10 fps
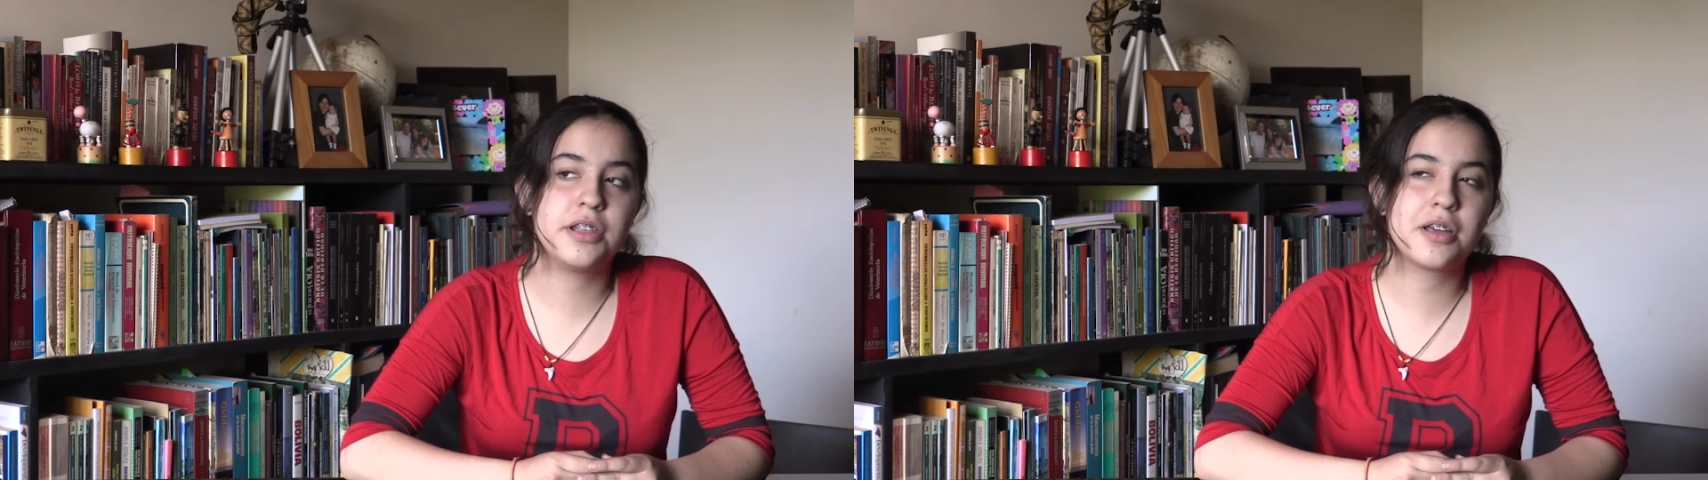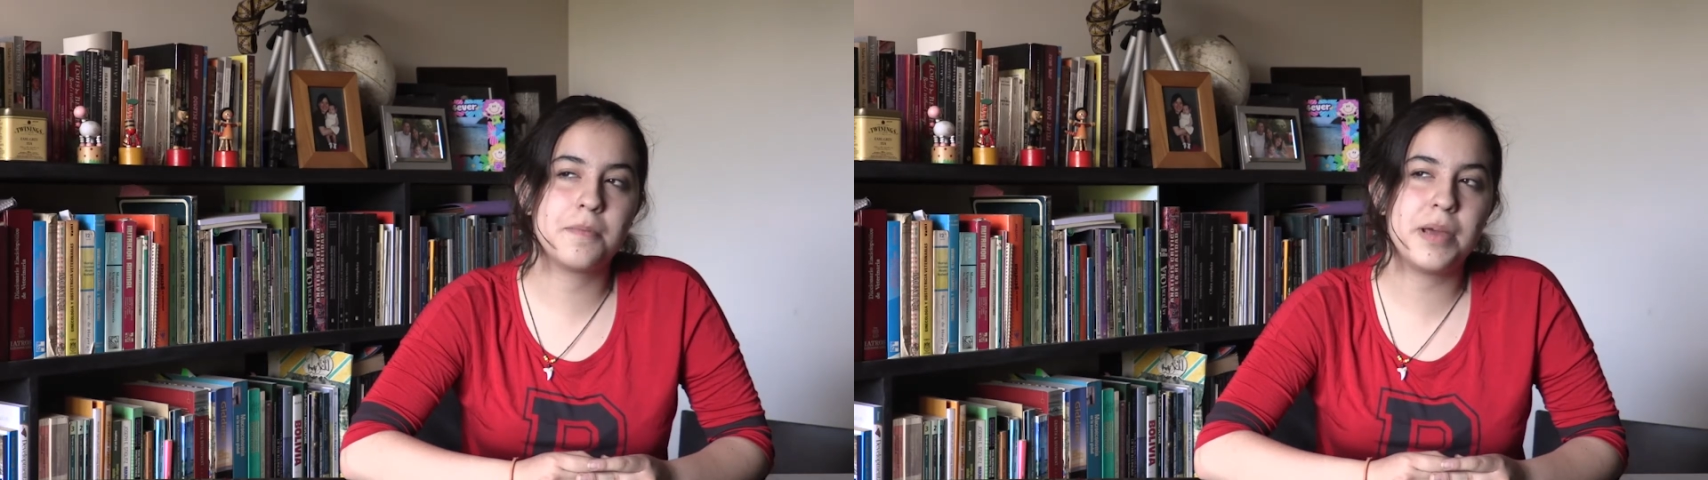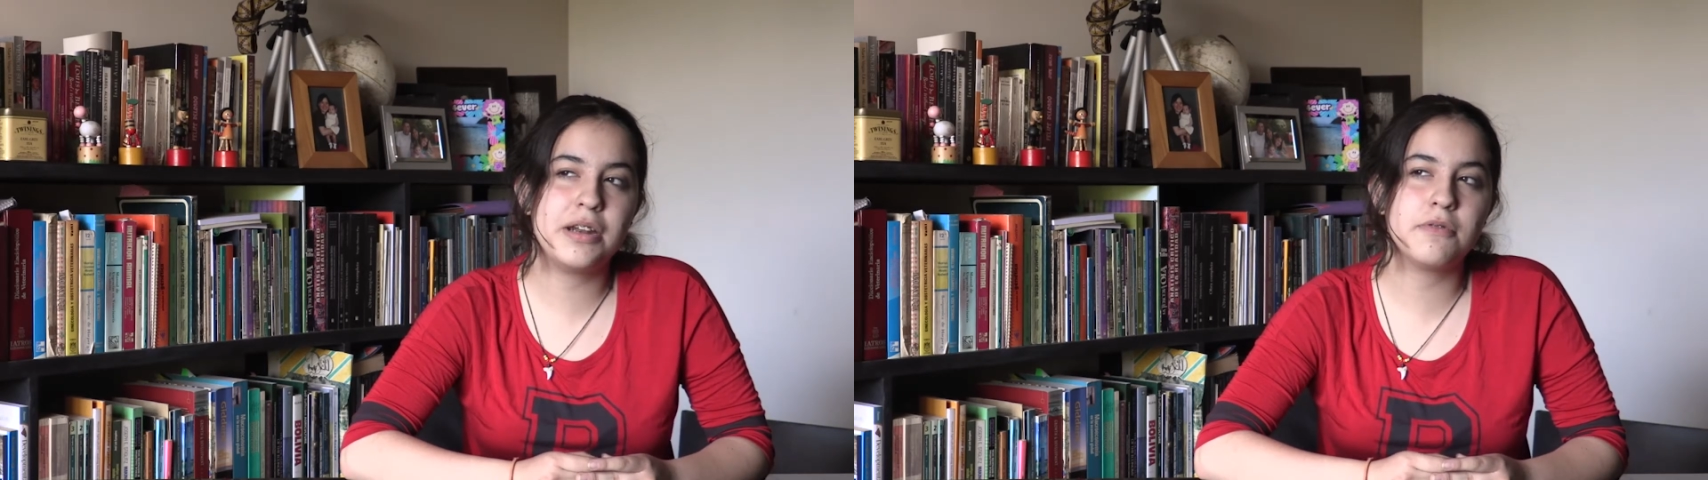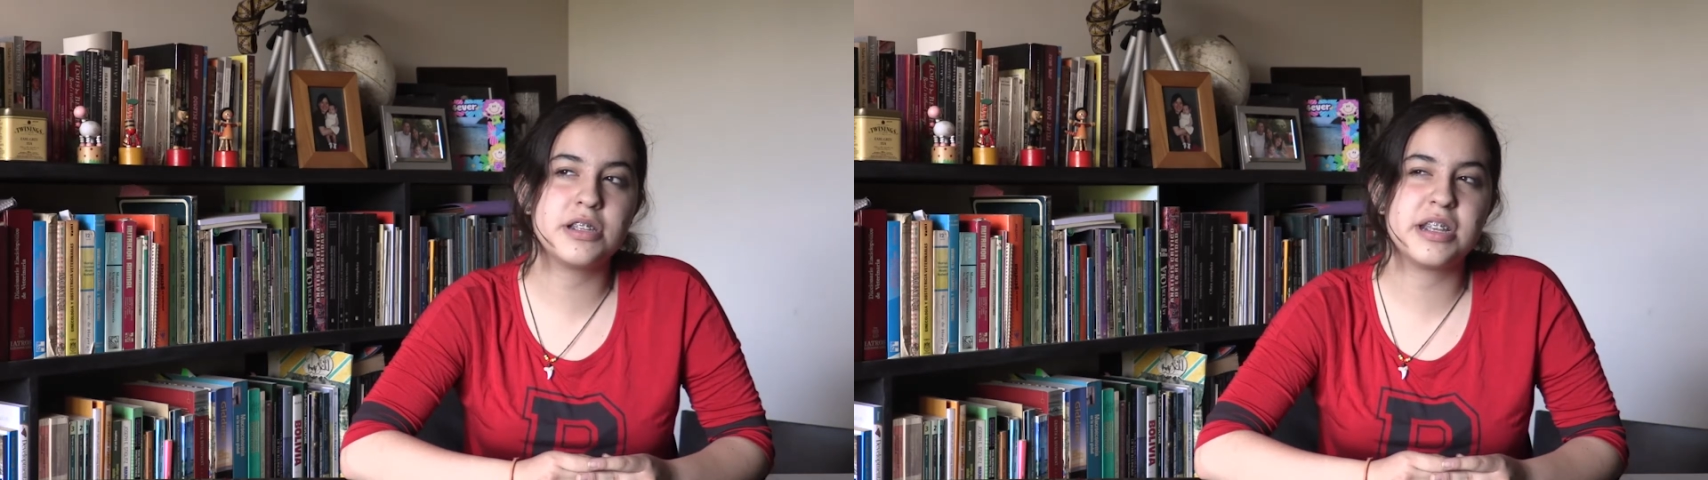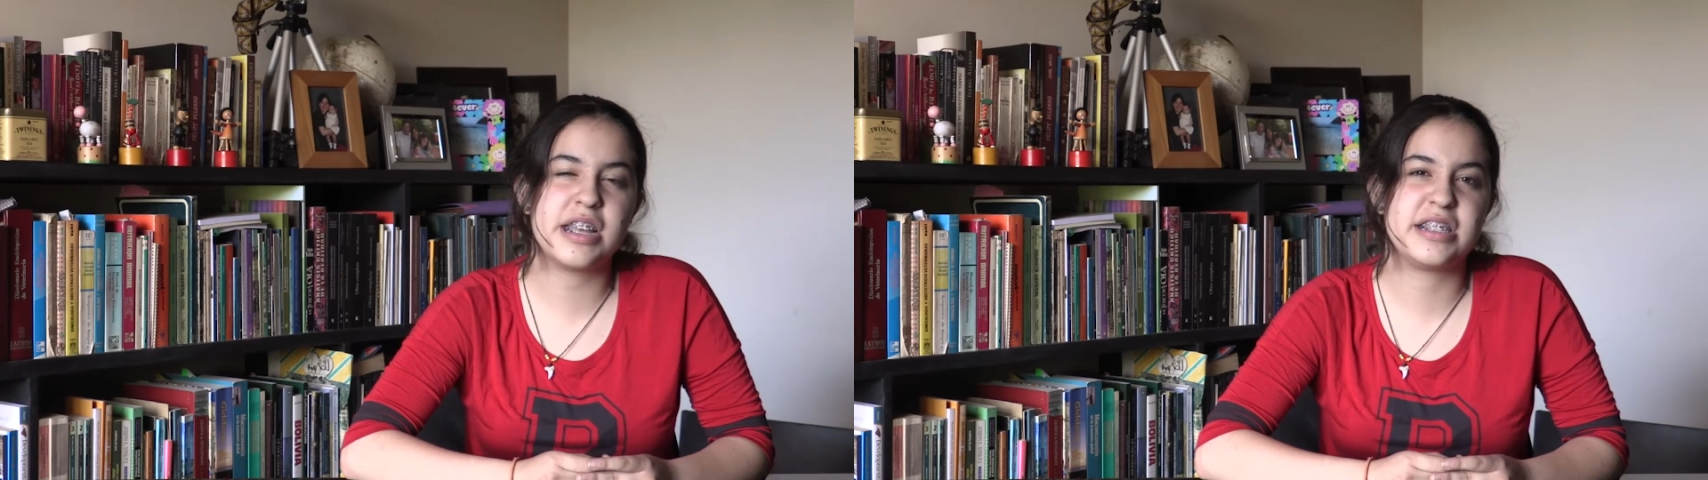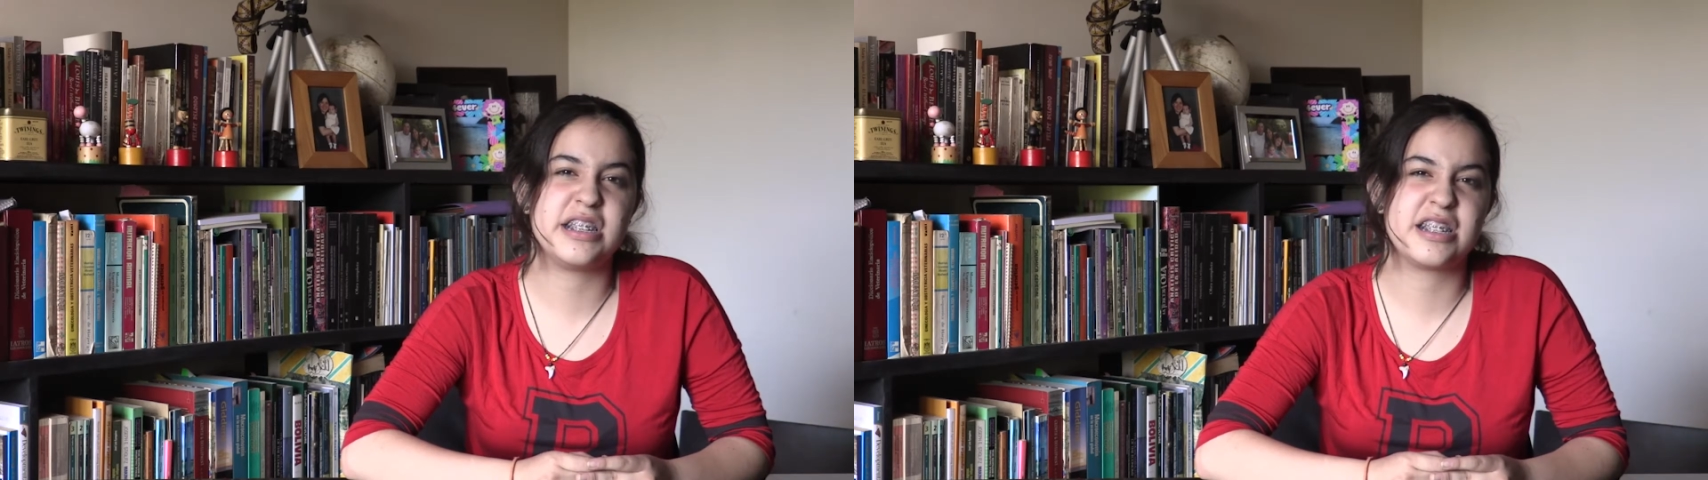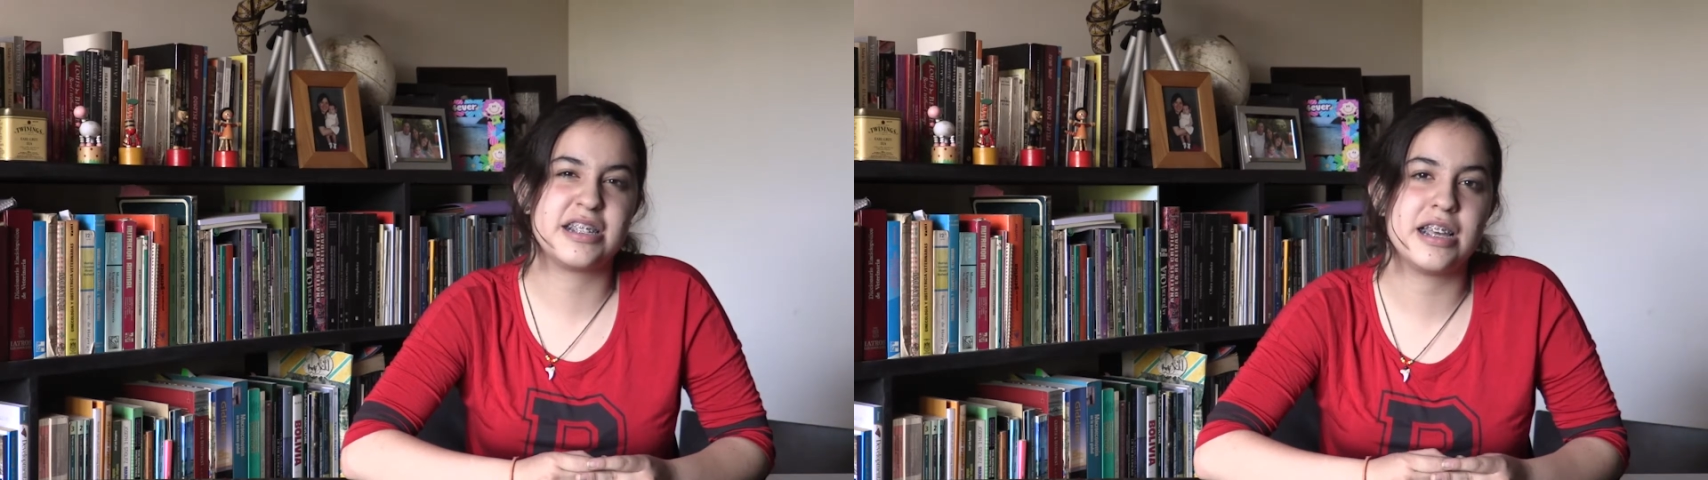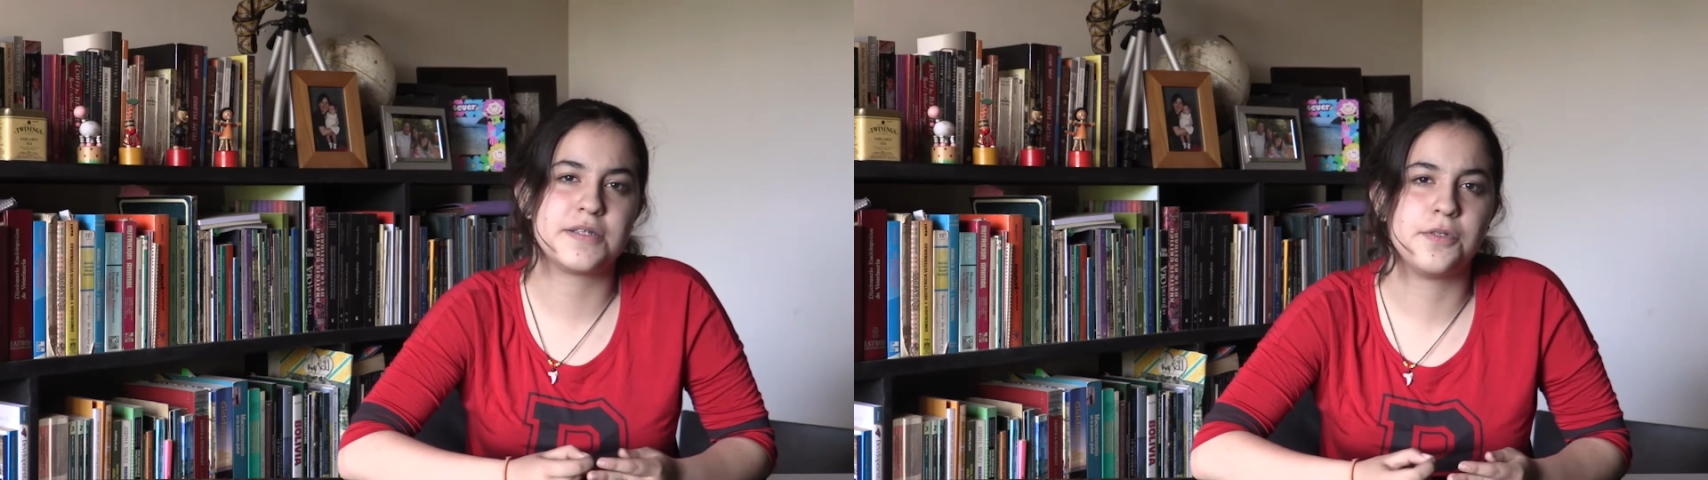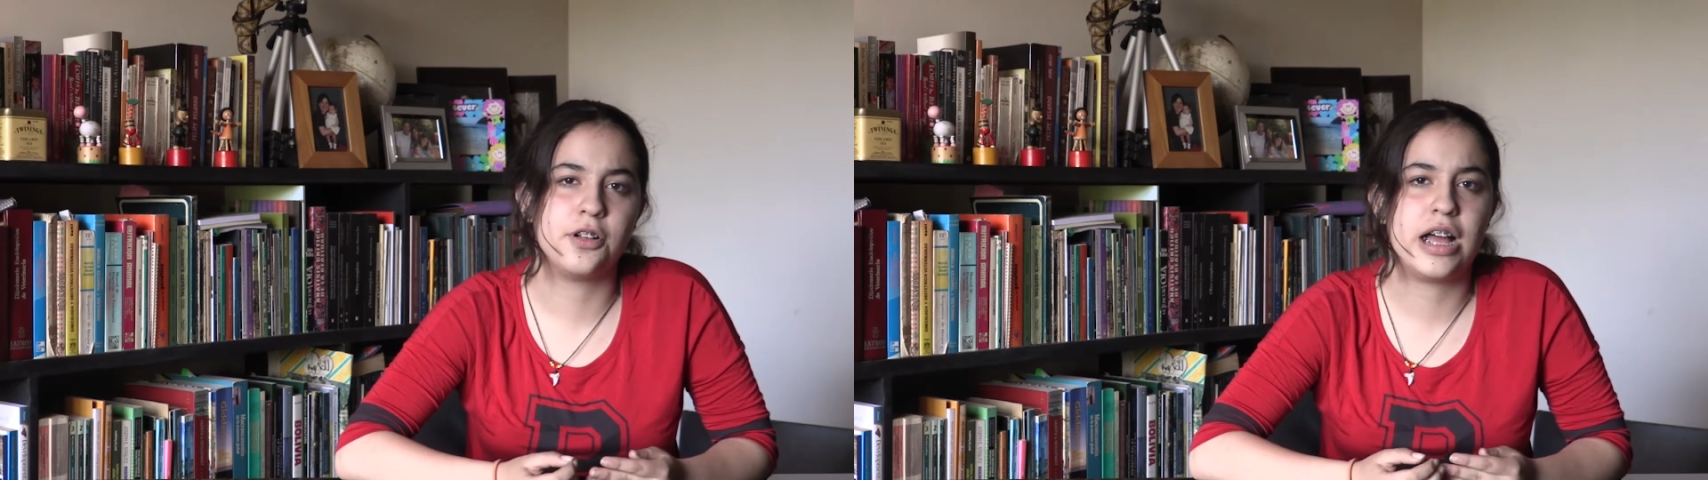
the campaign wasn't as successful